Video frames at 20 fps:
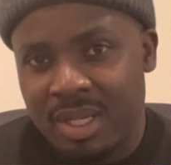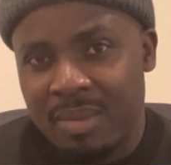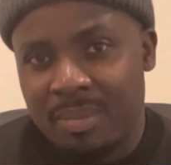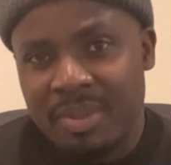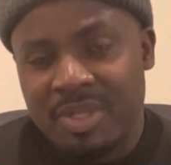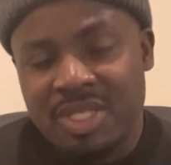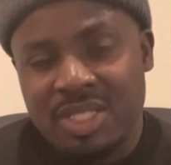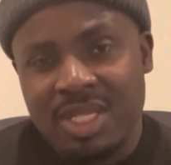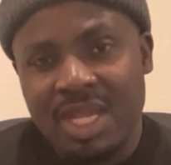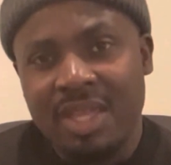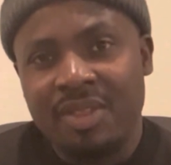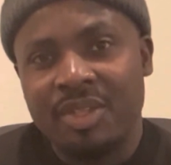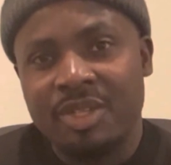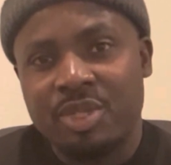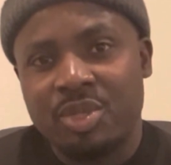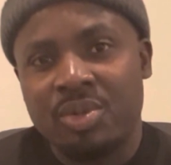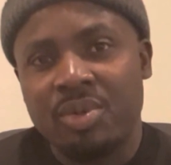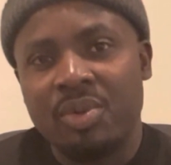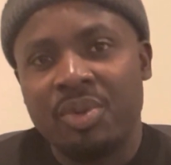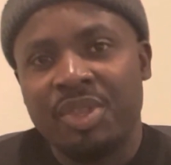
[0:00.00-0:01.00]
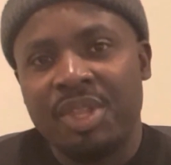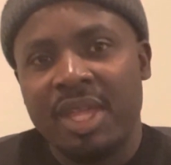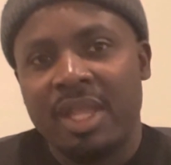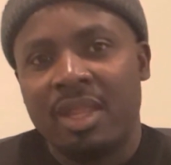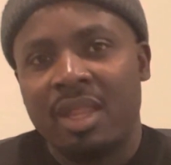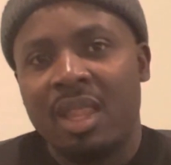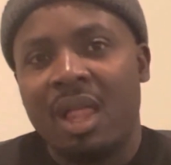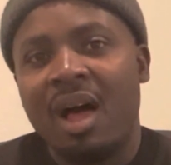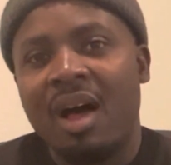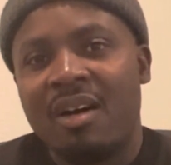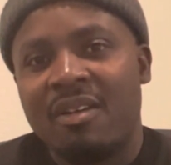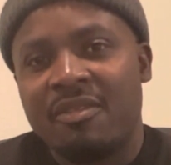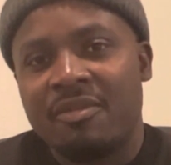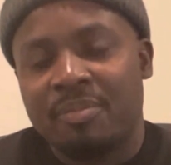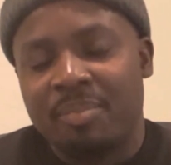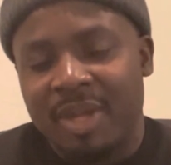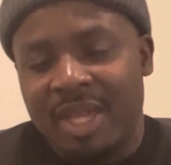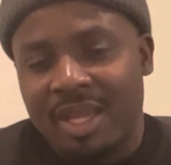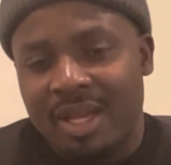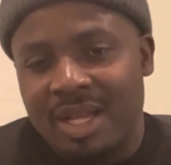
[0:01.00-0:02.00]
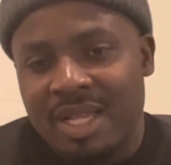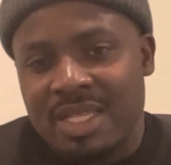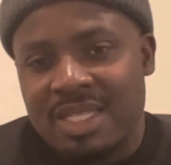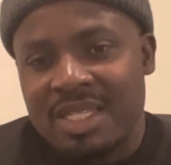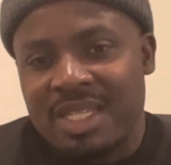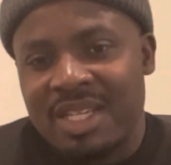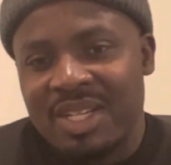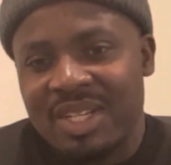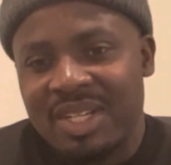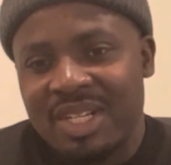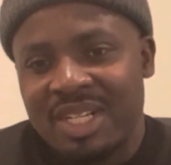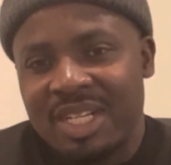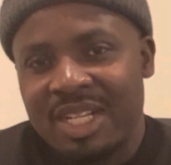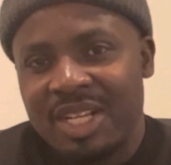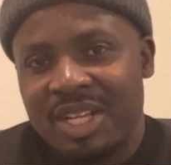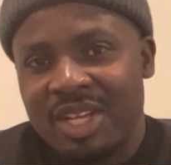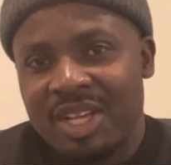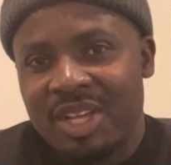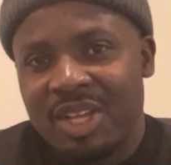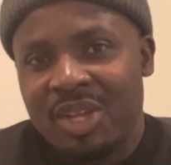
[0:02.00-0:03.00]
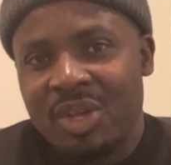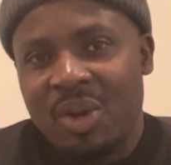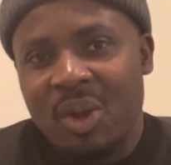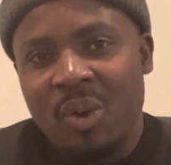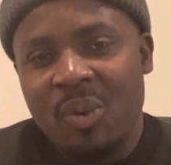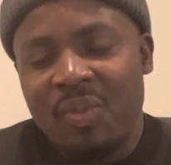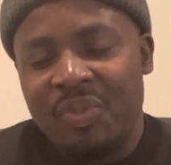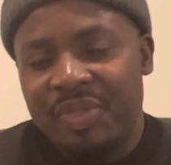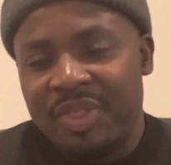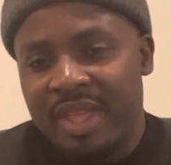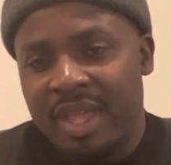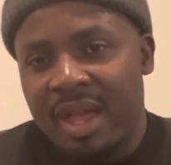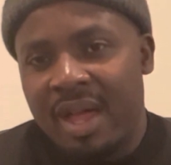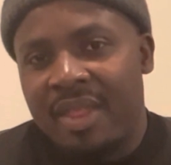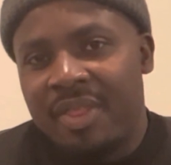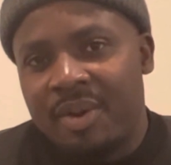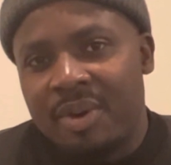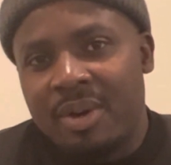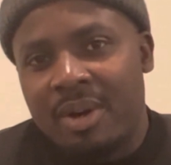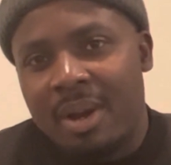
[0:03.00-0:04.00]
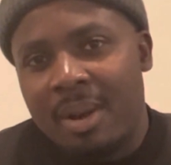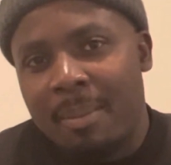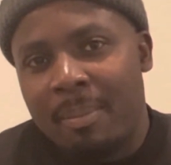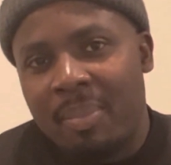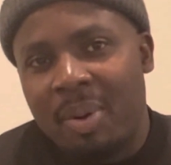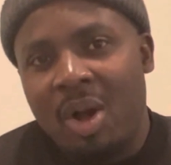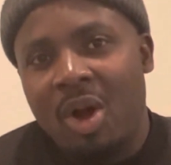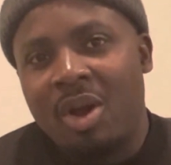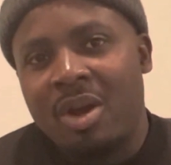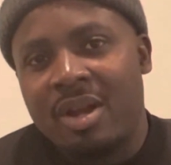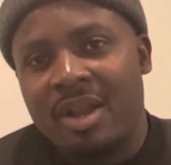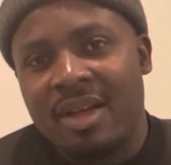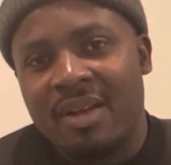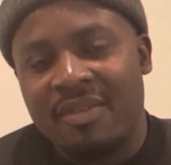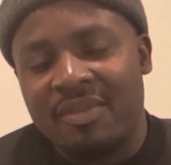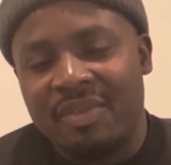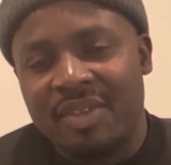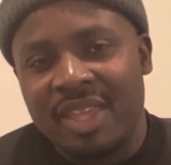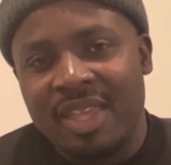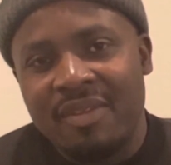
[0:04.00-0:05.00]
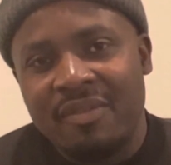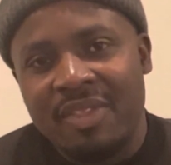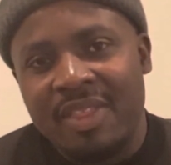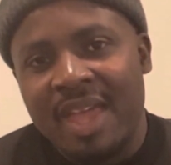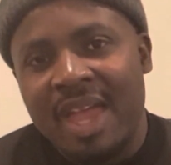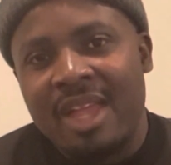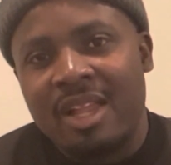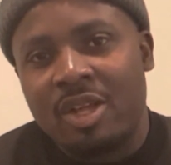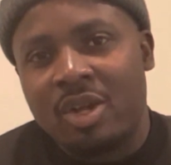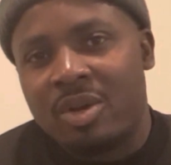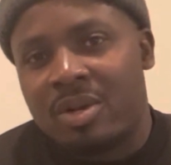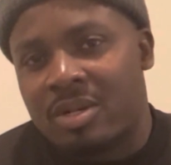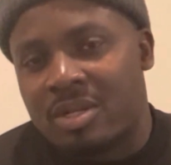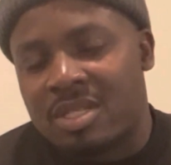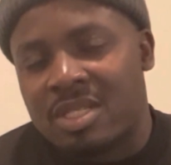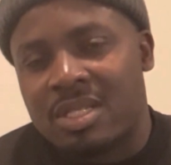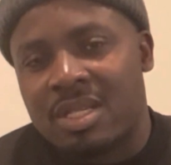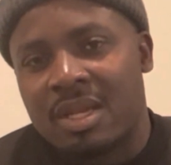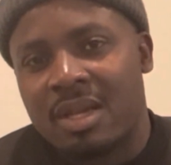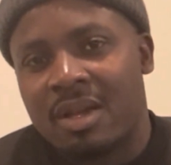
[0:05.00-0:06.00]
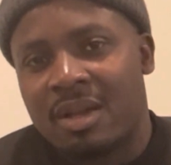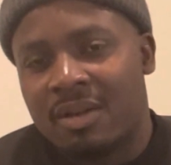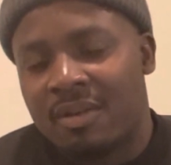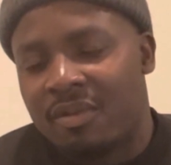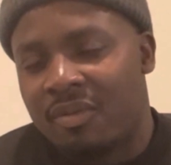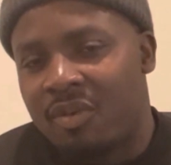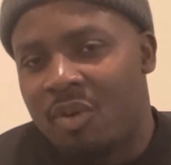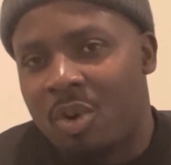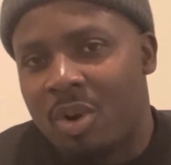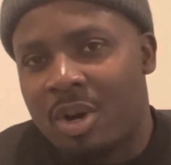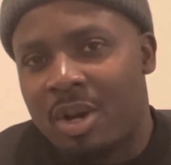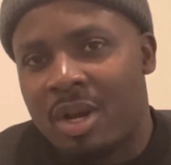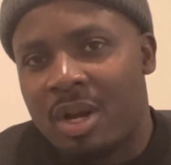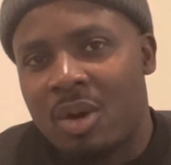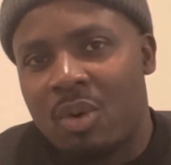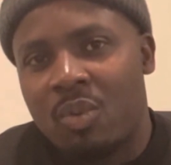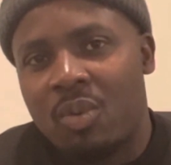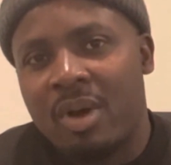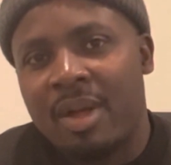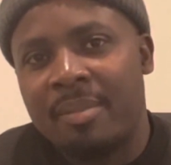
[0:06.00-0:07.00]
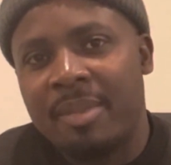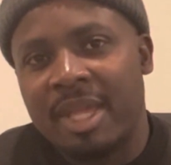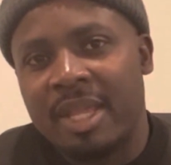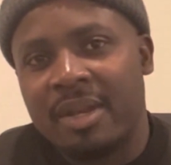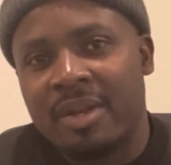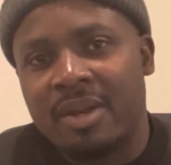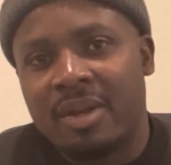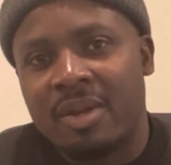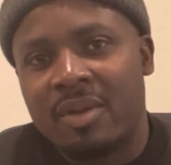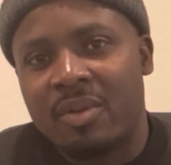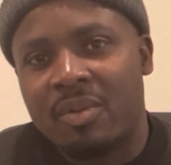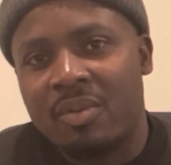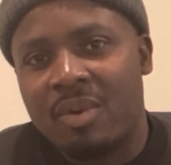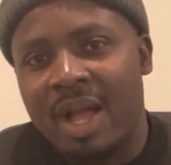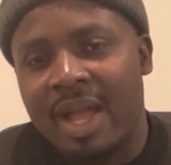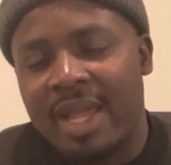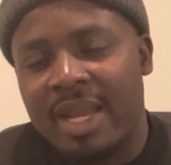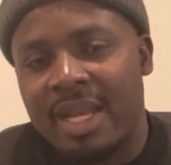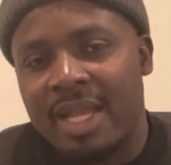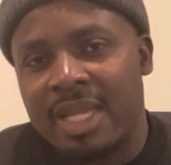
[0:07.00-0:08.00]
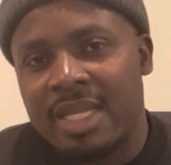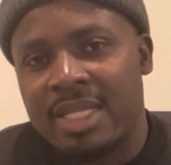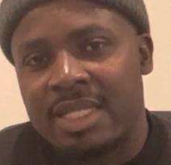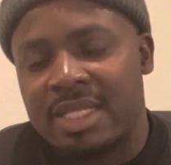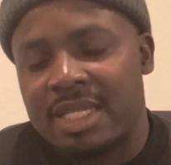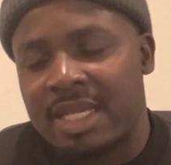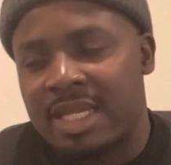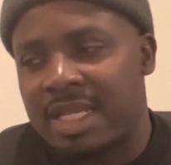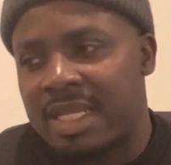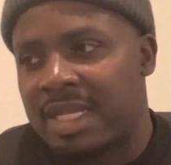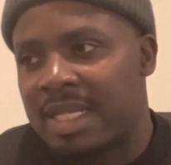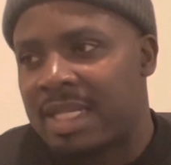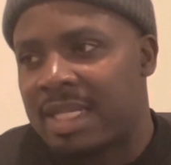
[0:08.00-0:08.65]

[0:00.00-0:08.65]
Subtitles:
But say the truth in love, because, you know, the other part of even that curse for women, right, is it